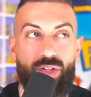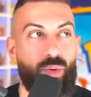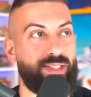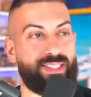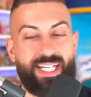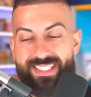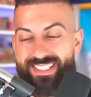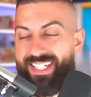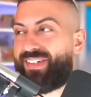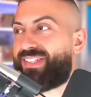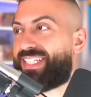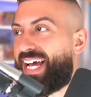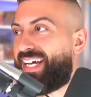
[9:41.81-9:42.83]
Do I say this is
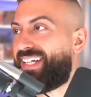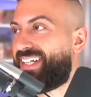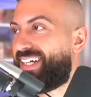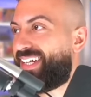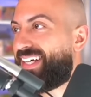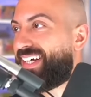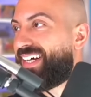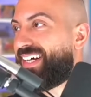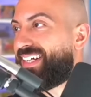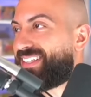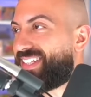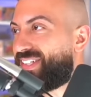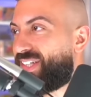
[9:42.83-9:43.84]
another ten?
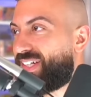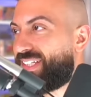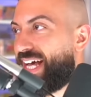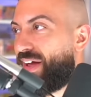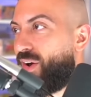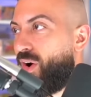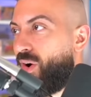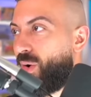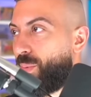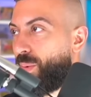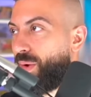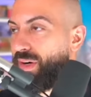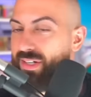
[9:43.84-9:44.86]
Dude, look at that
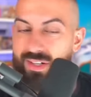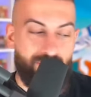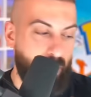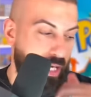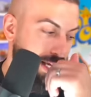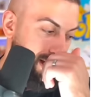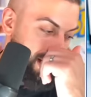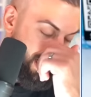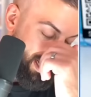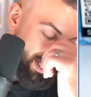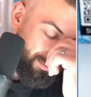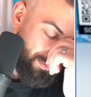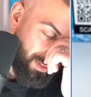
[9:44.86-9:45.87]
artwork. Oh my
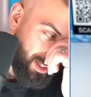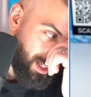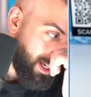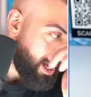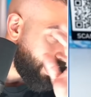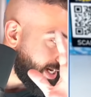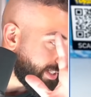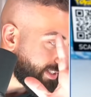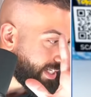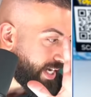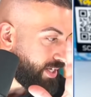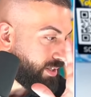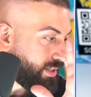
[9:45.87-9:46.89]
God. I gotta
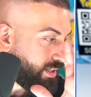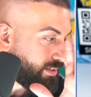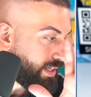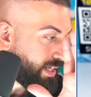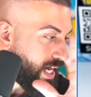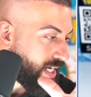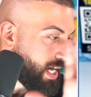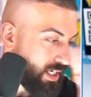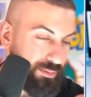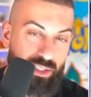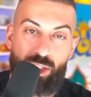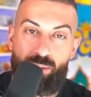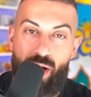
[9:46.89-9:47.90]
say that, like, Iconic
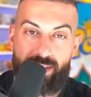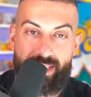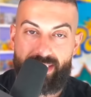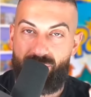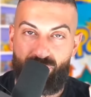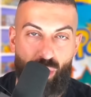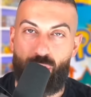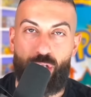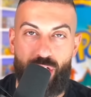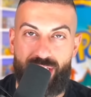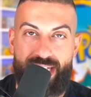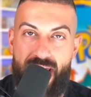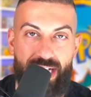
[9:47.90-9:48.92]
Mystery Box has a really
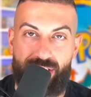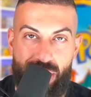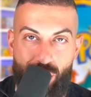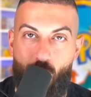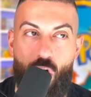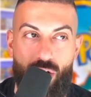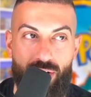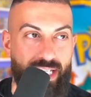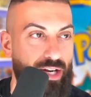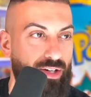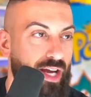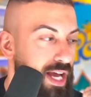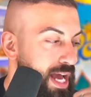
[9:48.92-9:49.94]
good taste in cards. I
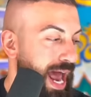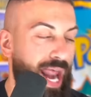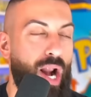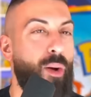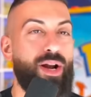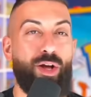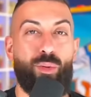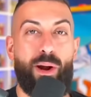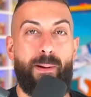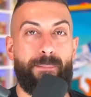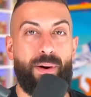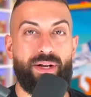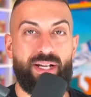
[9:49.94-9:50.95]
don't, I don't know any other way to
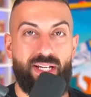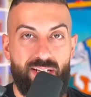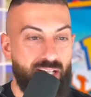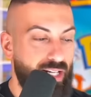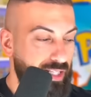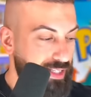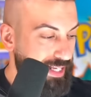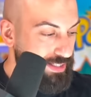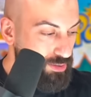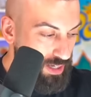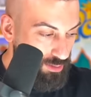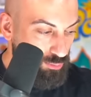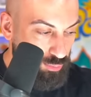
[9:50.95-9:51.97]
put it. Like, you
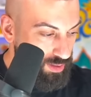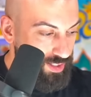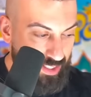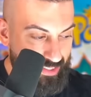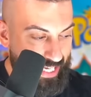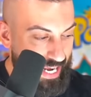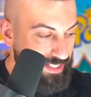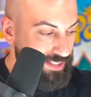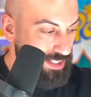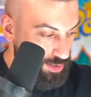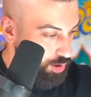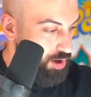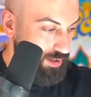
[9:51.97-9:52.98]
got a really good taste in
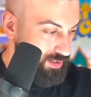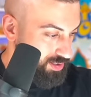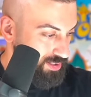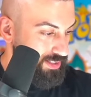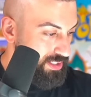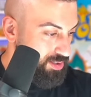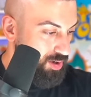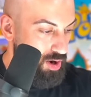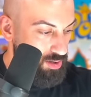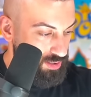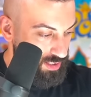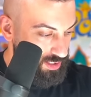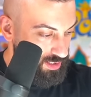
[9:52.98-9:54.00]
cards because these are
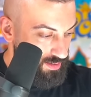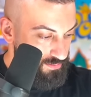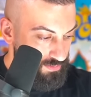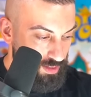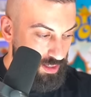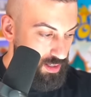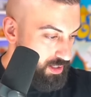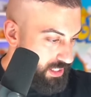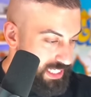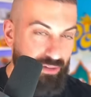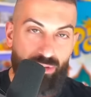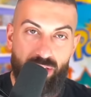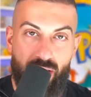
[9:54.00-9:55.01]
all just
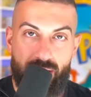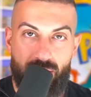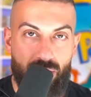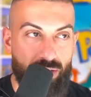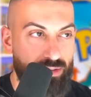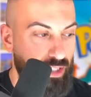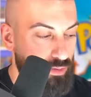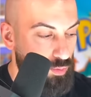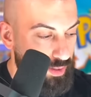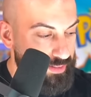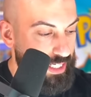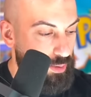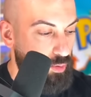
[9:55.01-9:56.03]
even like the the
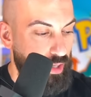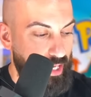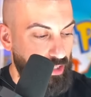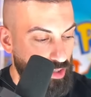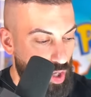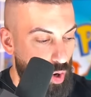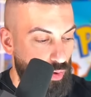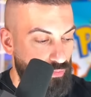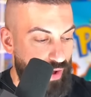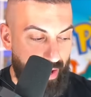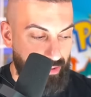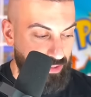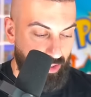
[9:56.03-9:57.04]
ones that were like lower
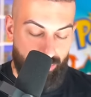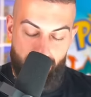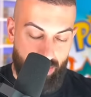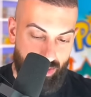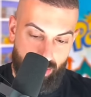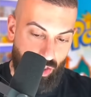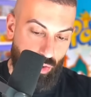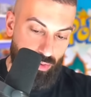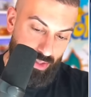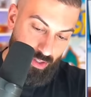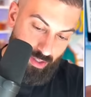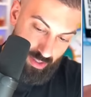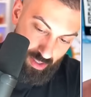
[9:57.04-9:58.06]
value and stuff, they're just so
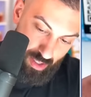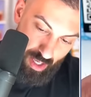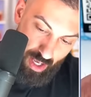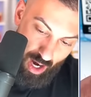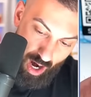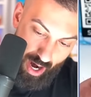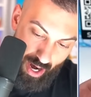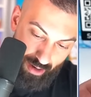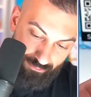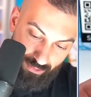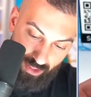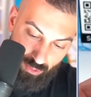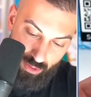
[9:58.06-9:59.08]
good. All right, I
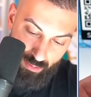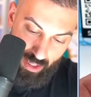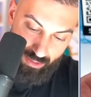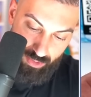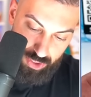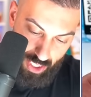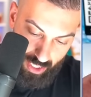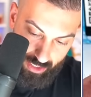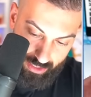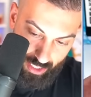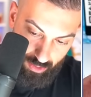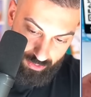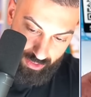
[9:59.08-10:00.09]
feel like we might have a shot at
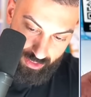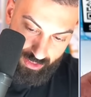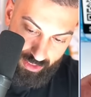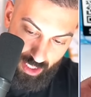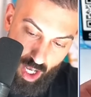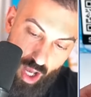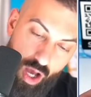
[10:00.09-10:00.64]
ten on this.